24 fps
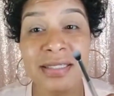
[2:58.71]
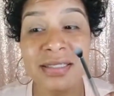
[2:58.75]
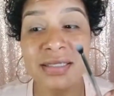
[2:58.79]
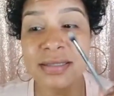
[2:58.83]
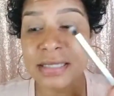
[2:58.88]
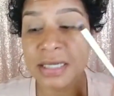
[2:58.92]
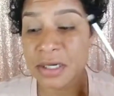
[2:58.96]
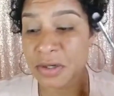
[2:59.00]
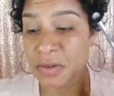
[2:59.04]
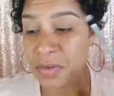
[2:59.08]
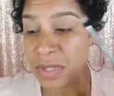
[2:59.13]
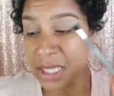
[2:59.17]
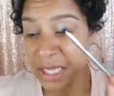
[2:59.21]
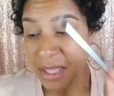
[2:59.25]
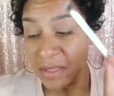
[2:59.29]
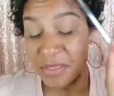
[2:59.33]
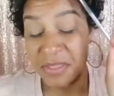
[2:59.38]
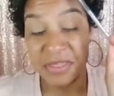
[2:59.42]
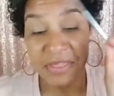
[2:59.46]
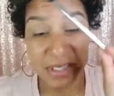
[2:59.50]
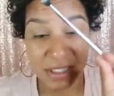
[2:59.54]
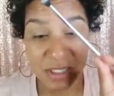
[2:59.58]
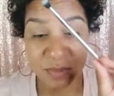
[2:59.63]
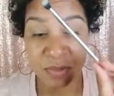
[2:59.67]
So
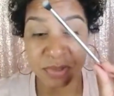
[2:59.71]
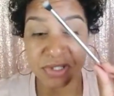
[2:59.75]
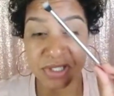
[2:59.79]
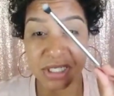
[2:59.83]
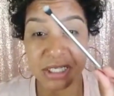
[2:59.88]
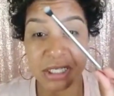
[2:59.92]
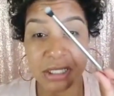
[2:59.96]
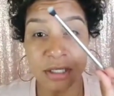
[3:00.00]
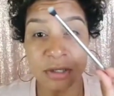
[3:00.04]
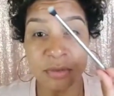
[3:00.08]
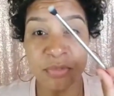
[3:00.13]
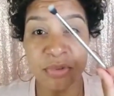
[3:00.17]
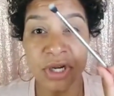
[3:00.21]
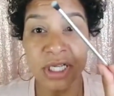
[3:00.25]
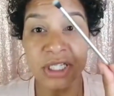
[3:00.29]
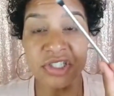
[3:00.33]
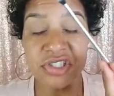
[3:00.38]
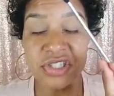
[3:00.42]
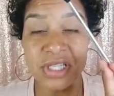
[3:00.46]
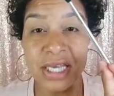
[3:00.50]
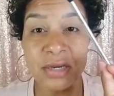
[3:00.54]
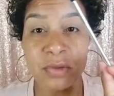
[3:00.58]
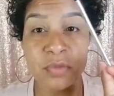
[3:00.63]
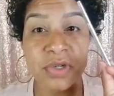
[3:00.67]
this particular brush
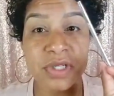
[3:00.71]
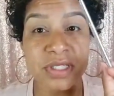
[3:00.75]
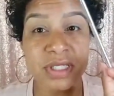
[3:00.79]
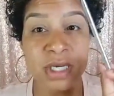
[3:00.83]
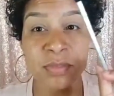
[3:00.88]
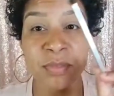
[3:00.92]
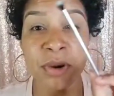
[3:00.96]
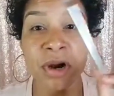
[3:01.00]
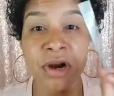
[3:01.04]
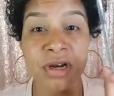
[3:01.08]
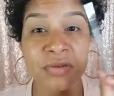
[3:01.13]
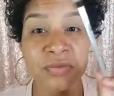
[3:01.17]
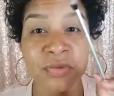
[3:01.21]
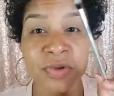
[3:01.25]
set was a part of one of